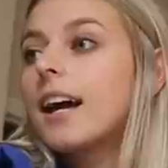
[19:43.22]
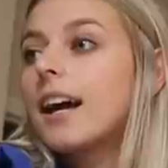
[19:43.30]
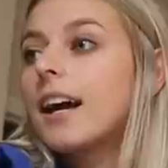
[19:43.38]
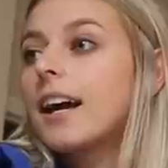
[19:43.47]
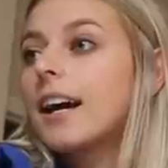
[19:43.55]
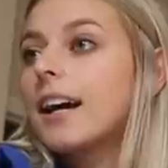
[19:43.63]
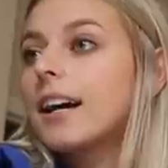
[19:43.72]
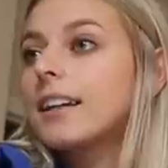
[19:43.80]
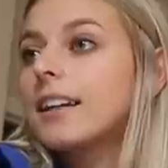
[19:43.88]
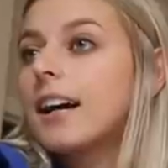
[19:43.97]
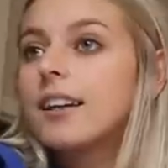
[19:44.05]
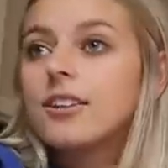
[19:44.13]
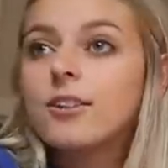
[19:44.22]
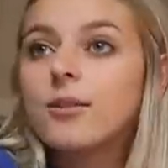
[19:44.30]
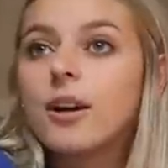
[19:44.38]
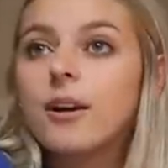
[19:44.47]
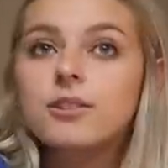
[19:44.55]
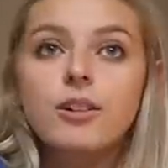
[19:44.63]
And I don't know
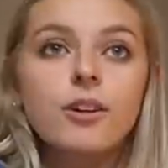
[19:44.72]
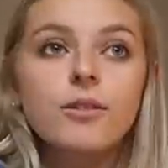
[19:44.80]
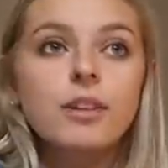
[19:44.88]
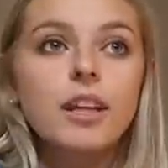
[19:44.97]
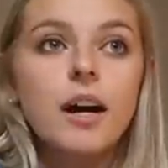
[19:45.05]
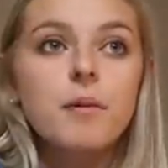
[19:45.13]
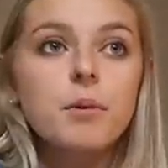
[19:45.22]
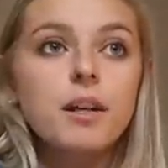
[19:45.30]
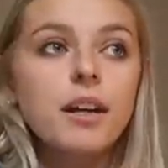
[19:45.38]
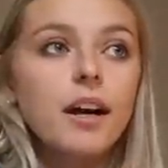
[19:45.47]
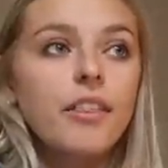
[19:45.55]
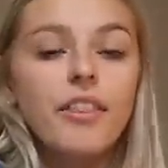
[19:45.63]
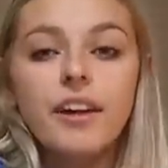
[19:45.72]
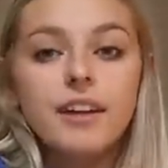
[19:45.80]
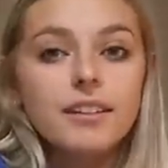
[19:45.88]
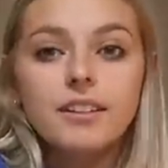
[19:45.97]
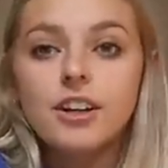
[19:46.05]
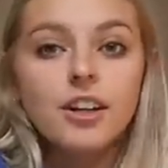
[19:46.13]
where I was going with that, but
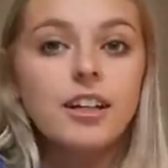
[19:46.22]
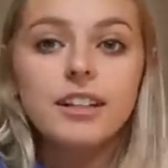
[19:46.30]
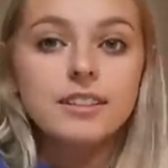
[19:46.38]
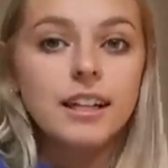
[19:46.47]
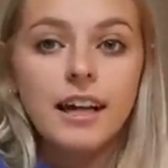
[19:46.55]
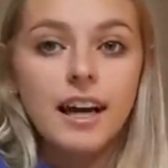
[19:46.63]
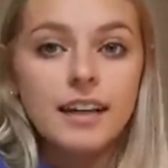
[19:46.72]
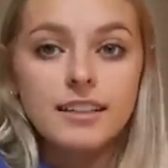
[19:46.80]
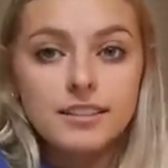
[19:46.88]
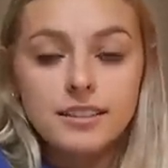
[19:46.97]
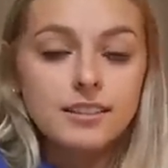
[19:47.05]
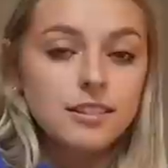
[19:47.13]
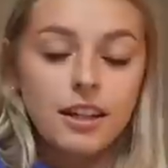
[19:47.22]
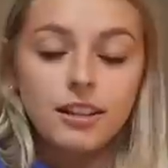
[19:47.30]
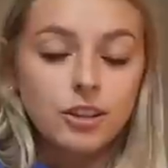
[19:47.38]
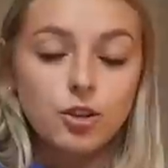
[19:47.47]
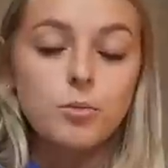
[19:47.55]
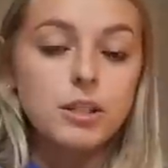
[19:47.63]
thank goodness I had a
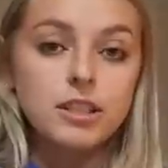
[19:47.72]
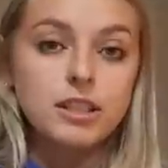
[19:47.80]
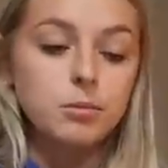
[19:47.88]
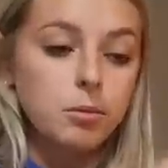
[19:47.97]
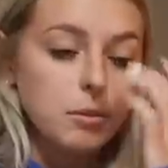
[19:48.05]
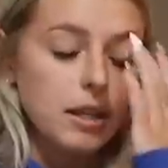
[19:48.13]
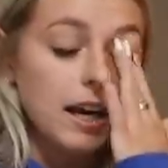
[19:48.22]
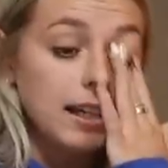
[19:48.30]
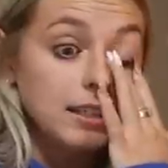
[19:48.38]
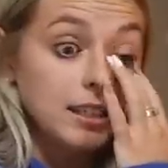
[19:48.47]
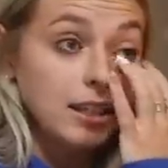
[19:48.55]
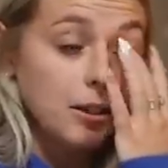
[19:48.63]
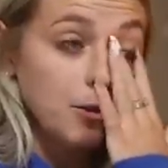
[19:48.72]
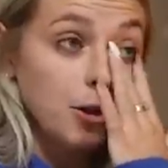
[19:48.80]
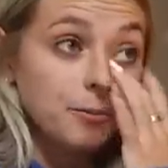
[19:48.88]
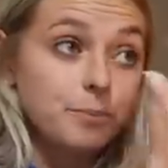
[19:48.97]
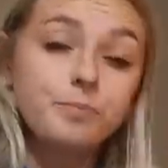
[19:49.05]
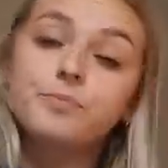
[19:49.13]
little bit of sleep in me. I did come
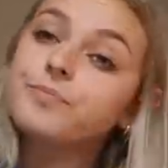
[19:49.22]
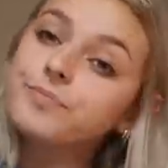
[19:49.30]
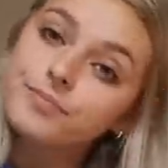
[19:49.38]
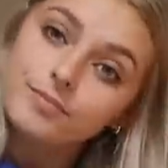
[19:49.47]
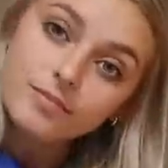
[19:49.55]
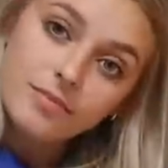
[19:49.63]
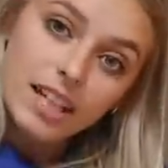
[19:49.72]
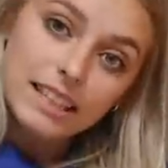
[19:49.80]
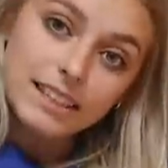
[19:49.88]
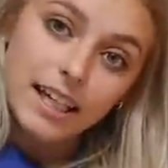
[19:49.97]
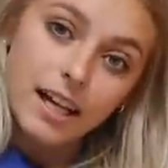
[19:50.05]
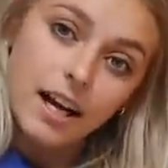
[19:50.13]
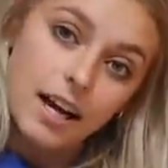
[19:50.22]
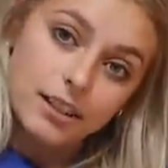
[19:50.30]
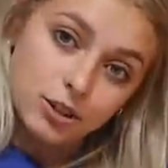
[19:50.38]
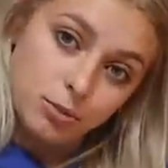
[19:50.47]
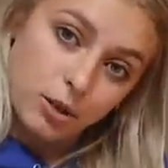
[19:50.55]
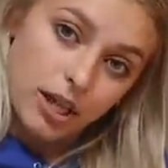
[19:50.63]
home, take
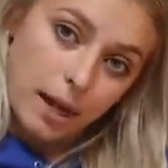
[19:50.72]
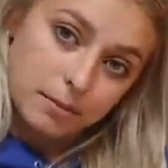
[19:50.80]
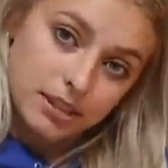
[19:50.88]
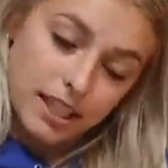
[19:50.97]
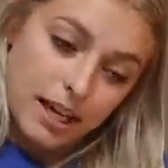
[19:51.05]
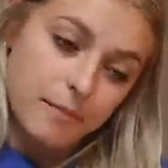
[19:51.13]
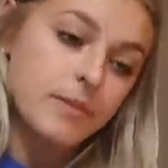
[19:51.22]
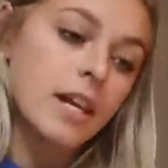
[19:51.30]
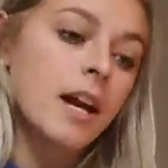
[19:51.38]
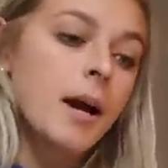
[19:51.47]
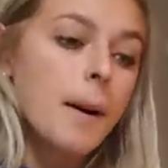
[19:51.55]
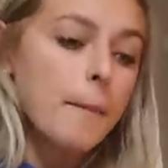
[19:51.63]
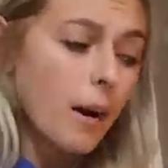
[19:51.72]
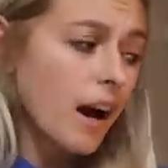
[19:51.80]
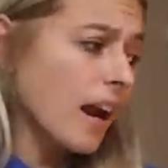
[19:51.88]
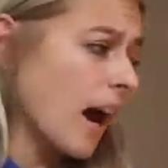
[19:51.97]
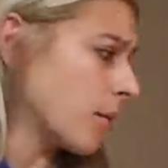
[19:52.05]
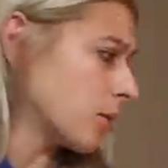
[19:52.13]
2 more naps today, but
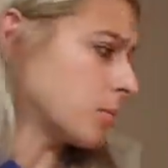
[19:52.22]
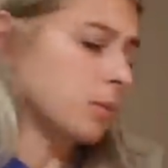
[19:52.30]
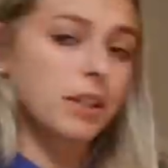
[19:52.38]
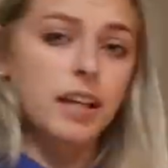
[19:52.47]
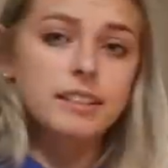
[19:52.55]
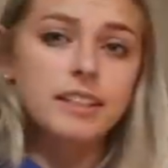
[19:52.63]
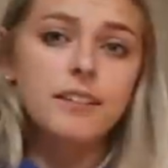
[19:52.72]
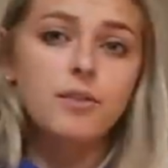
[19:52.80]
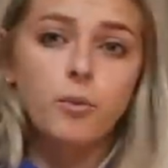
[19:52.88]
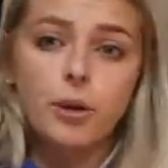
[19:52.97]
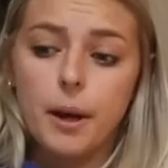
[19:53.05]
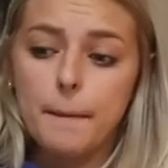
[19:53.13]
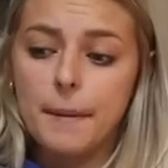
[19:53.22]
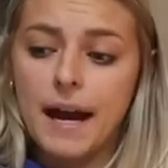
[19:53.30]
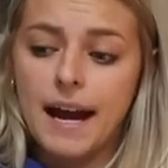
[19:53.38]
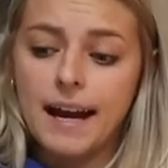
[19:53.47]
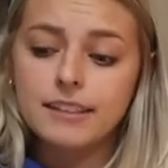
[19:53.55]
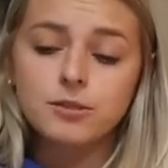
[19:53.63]
I was productive. We
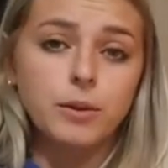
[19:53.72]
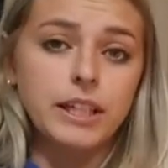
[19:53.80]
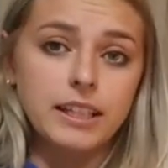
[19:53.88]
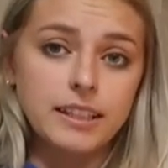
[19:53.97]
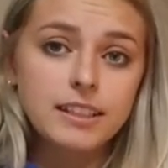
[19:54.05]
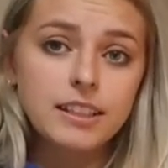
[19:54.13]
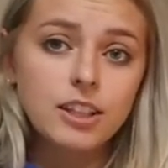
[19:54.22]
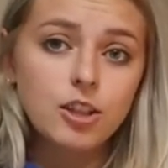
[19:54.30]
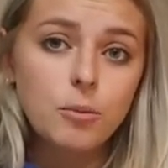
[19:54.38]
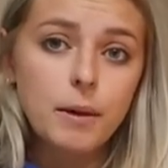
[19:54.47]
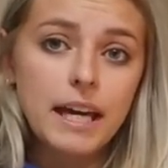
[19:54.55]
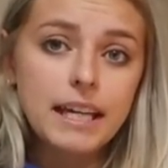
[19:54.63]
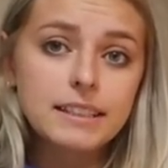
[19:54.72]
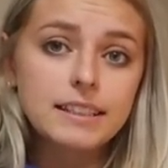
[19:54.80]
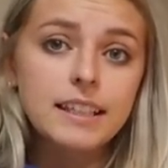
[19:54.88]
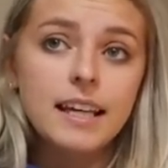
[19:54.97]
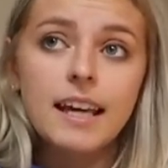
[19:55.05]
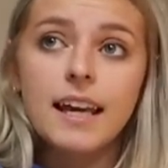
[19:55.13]
unpacked. We cleaned a little bit.
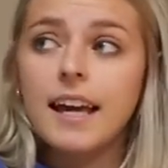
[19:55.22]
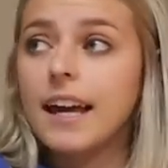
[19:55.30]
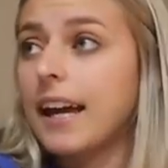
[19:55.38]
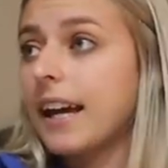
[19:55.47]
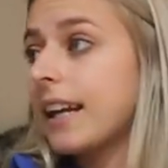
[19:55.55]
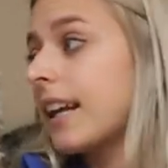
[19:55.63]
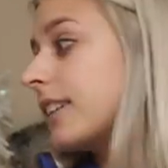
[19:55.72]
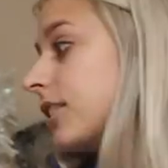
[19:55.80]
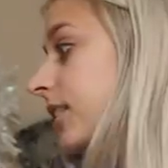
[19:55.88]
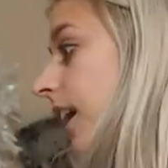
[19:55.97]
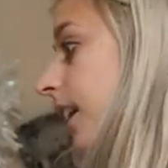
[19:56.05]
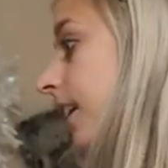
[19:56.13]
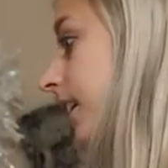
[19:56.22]
and I just kind